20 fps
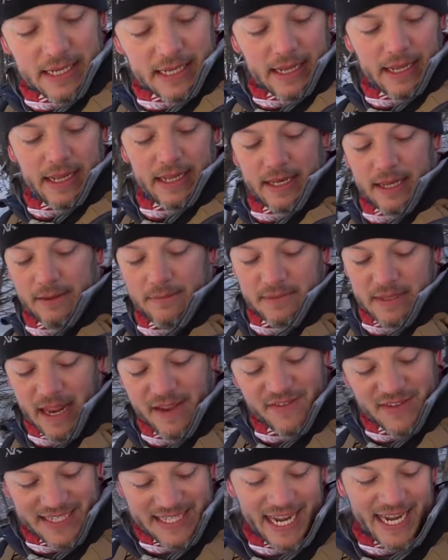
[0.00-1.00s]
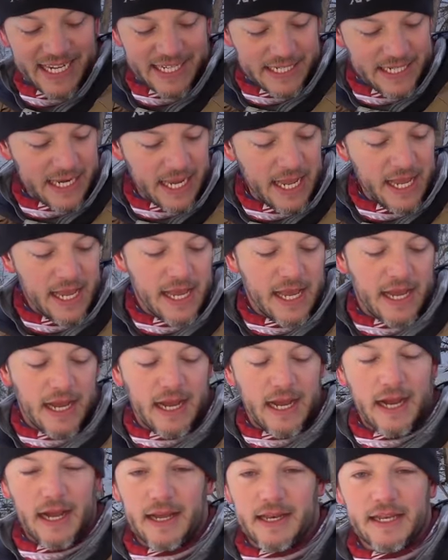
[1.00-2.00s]
a guy named David Guyton,
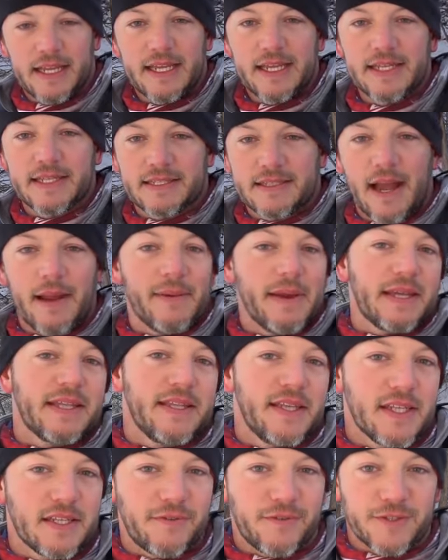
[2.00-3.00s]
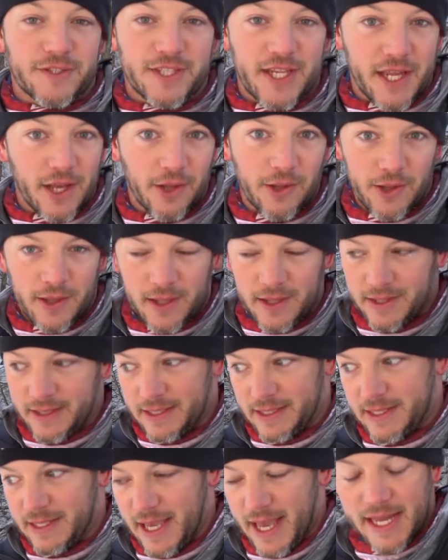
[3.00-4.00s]
and he is not making these for sale
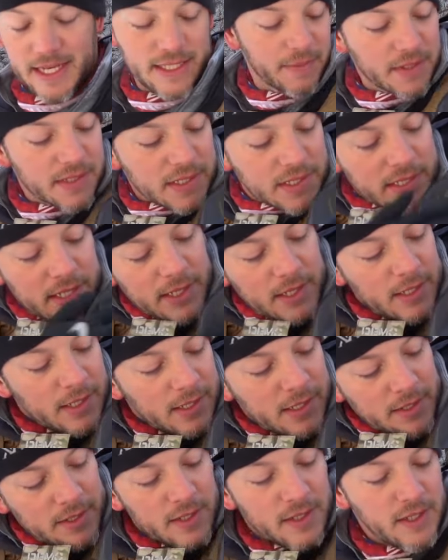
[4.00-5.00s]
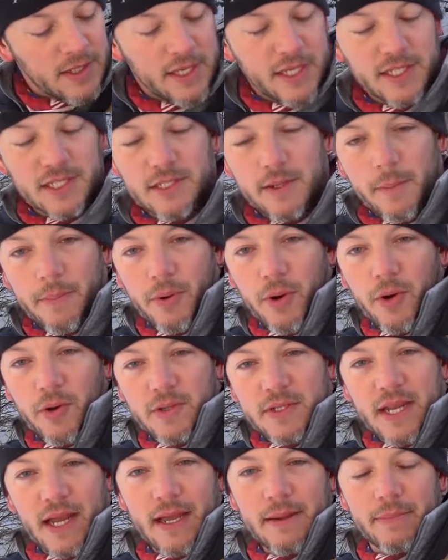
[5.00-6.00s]
yet. This is his
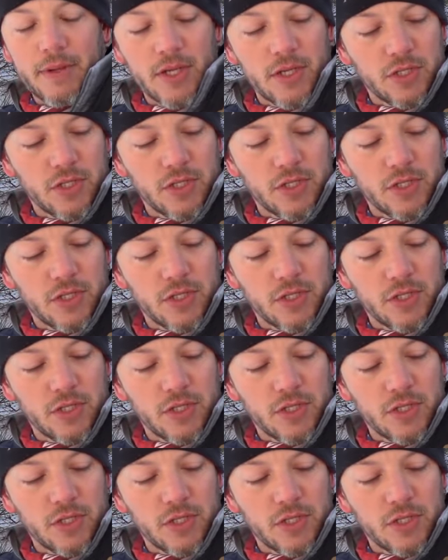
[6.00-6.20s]
prototype